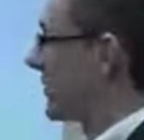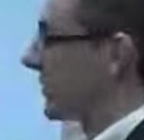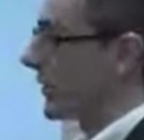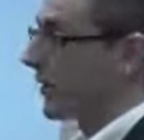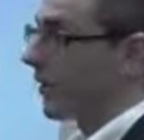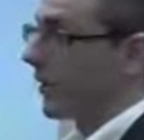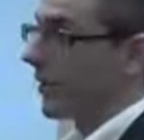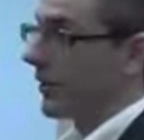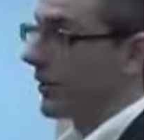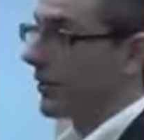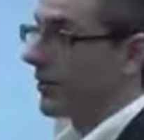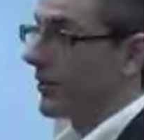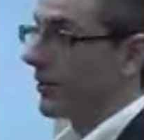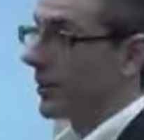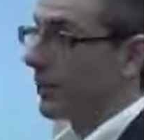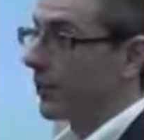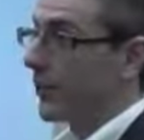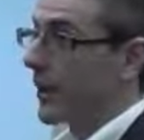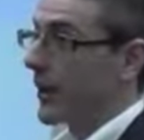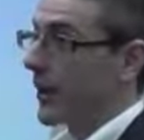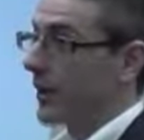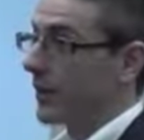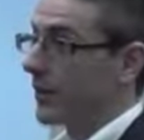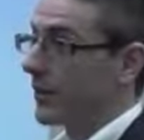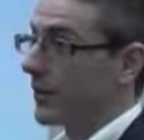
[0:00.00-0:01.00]
the kind of thing
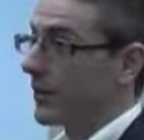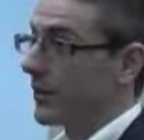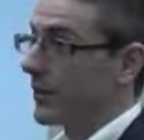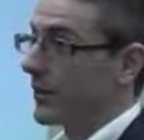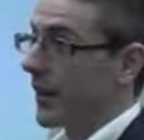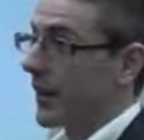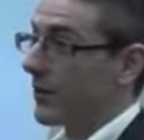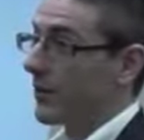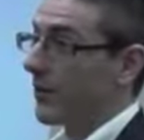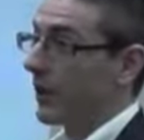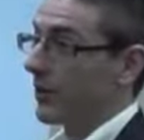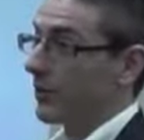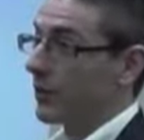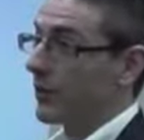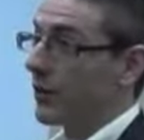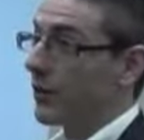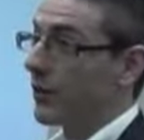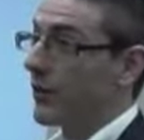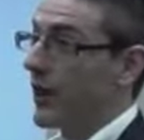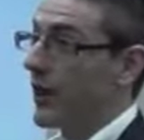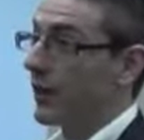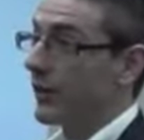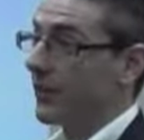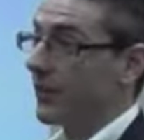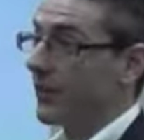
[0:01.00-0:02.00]
where they might turn
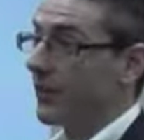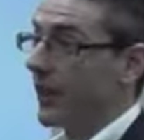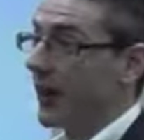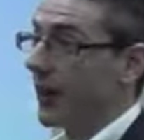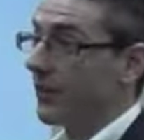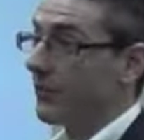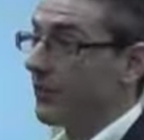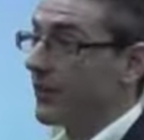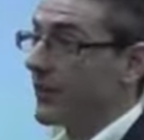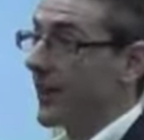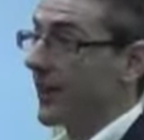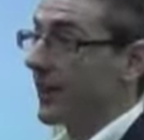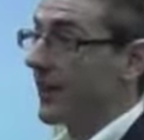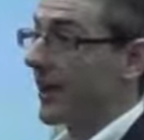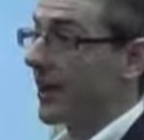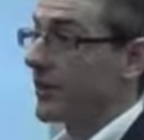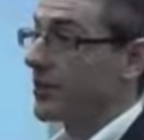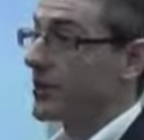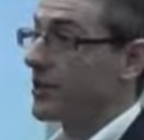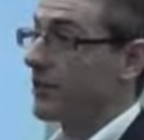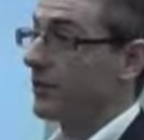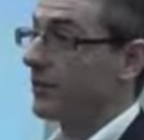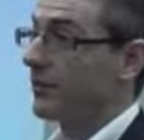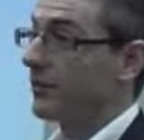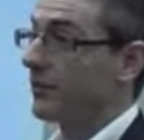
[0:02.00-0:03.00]
around and take
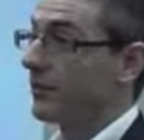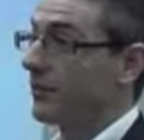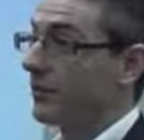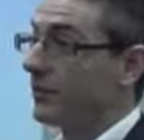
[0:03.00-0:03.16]
action.